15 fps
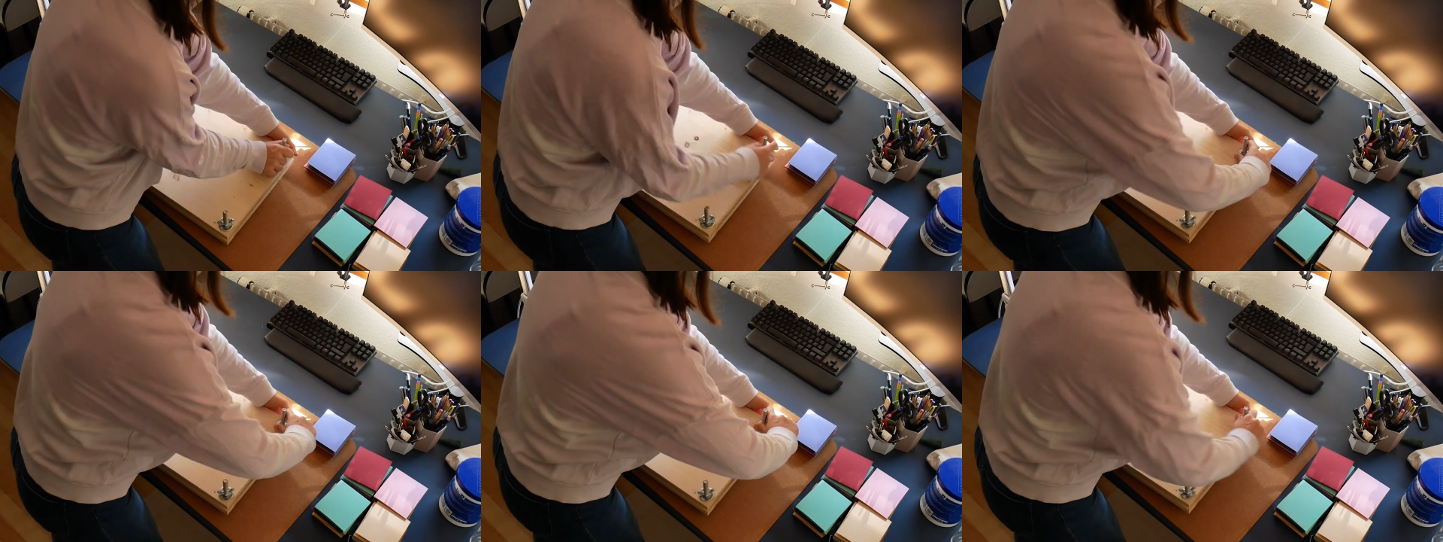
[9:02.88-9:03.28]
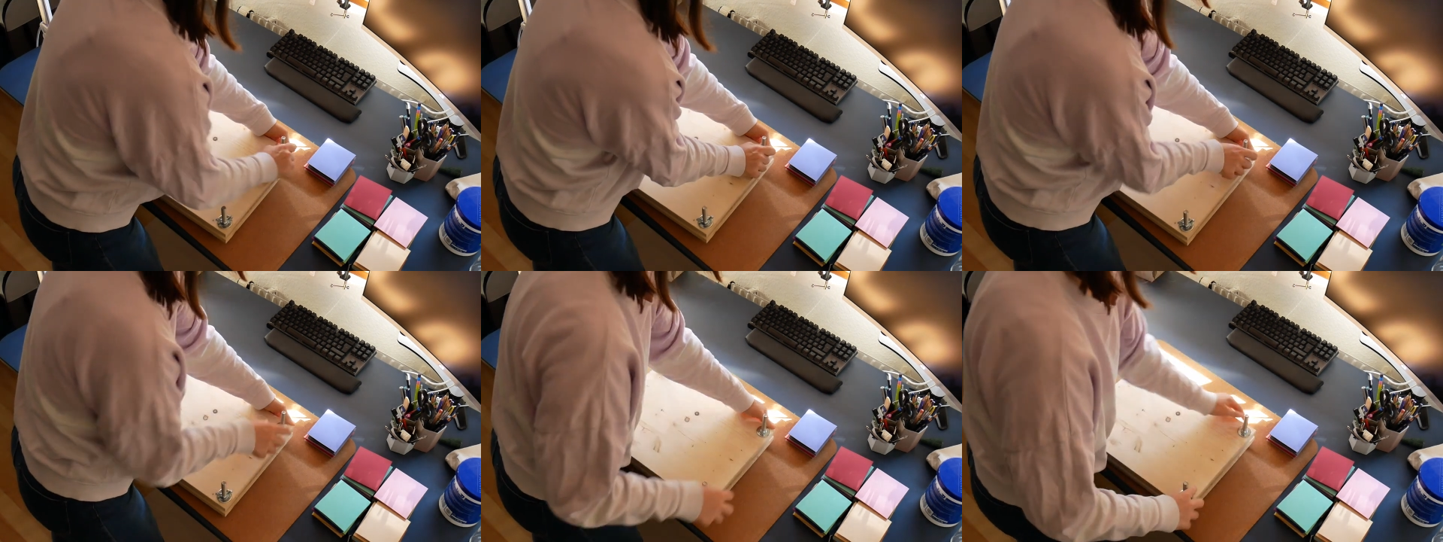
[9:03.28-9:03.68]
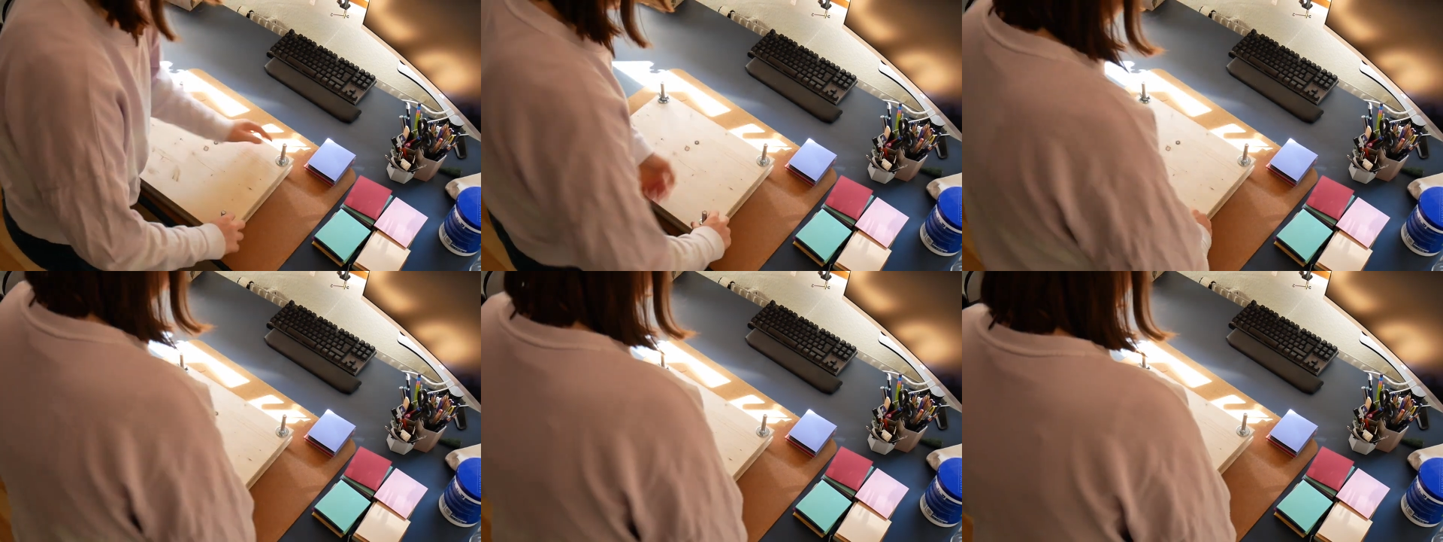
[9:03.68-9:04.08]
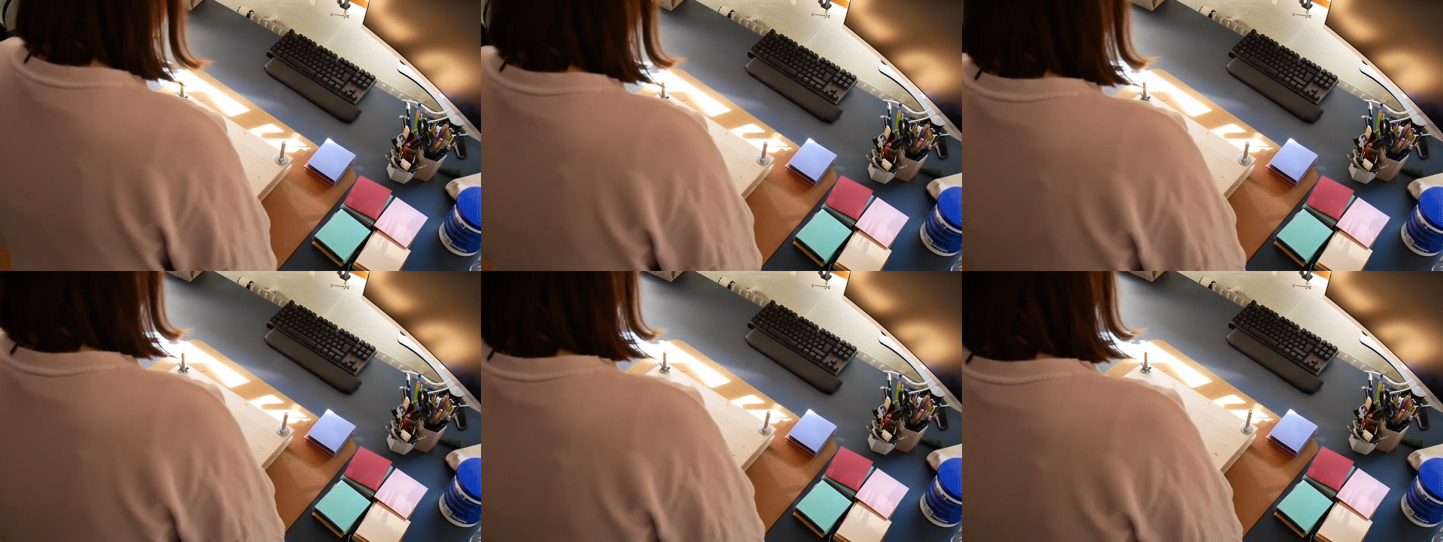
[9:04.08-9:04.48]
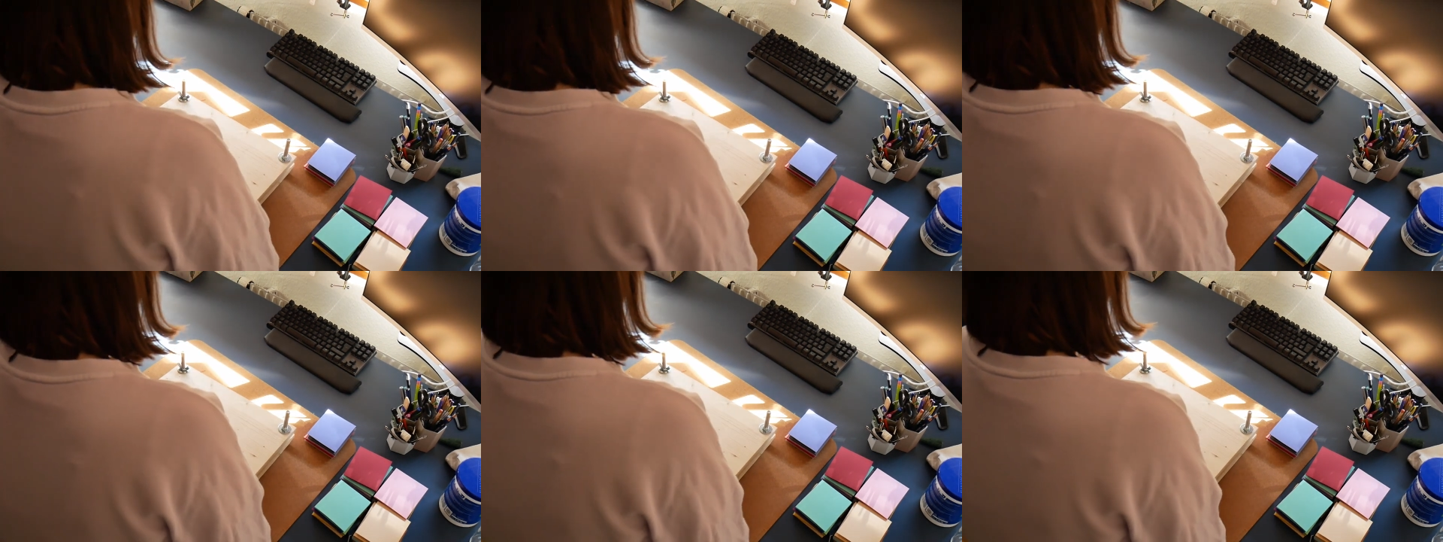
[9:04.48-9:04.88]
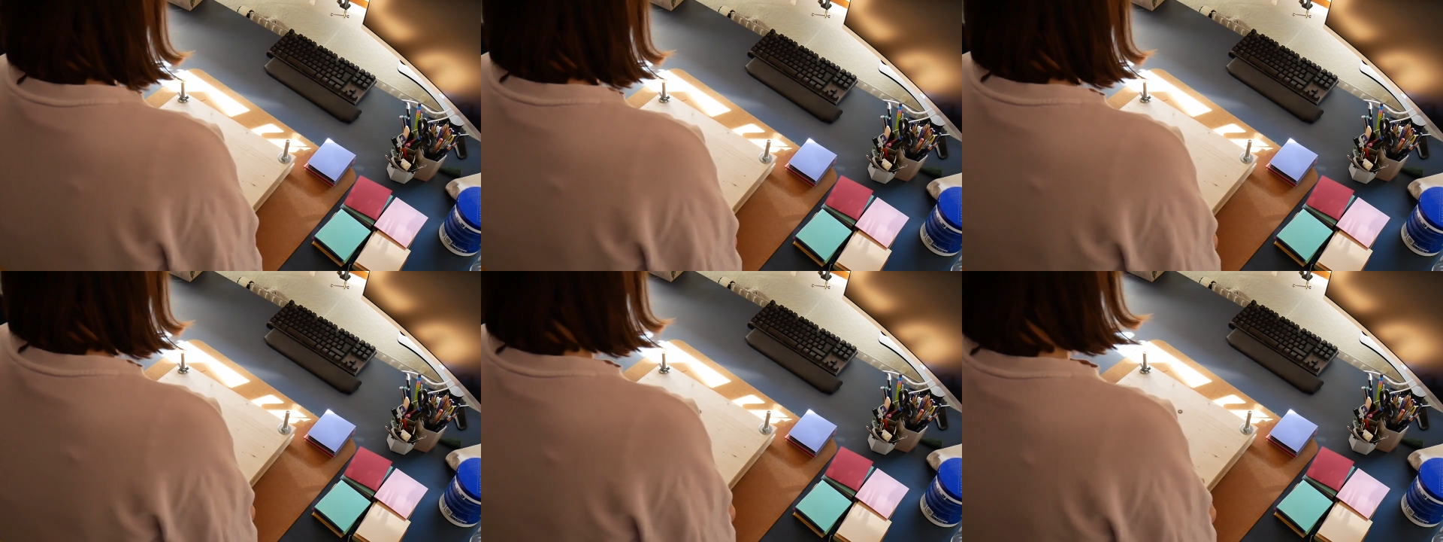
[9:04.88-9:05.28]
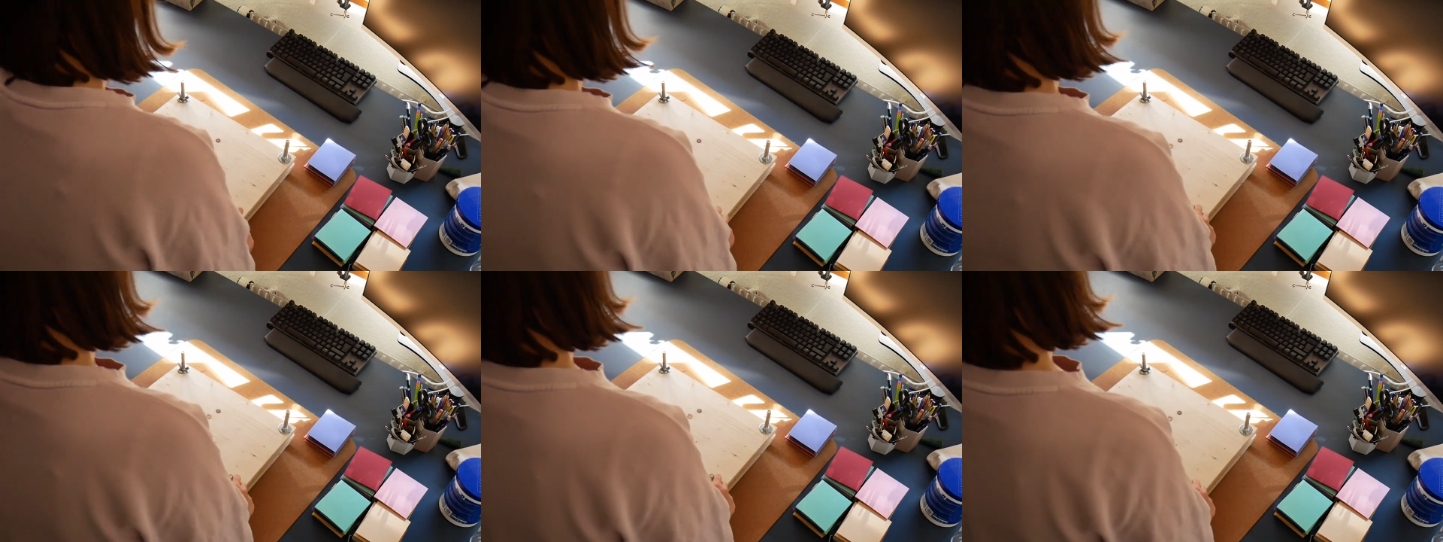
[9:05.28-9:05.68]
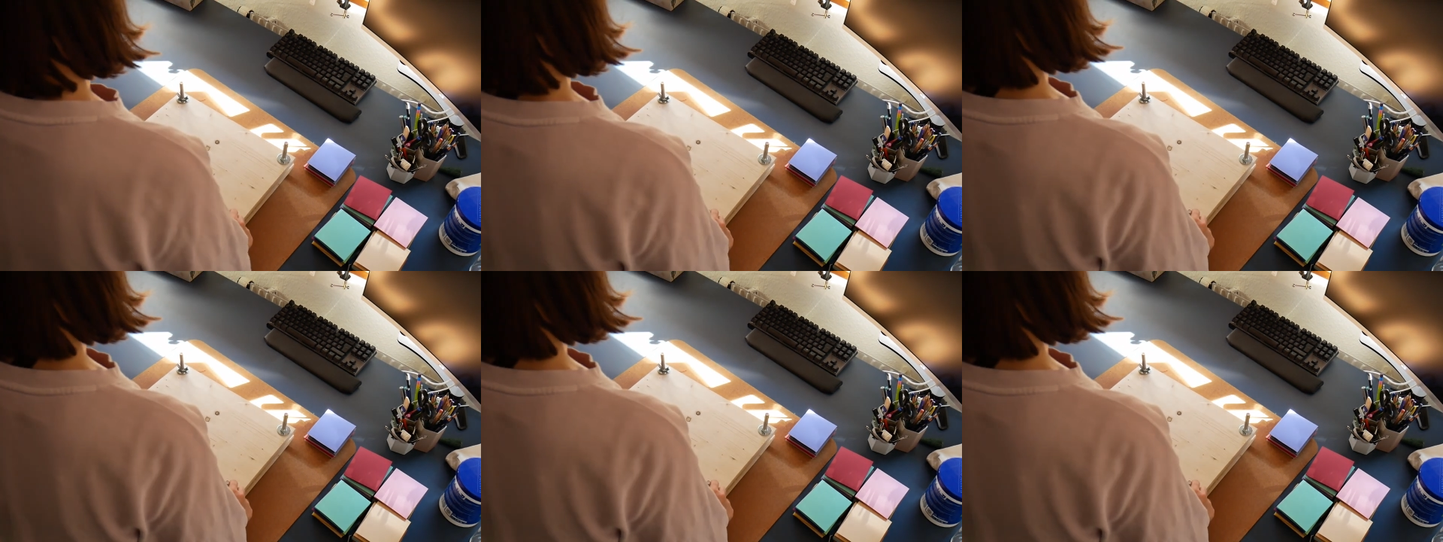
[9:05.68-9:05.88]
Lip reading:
No face is visible, so there are no lips to read.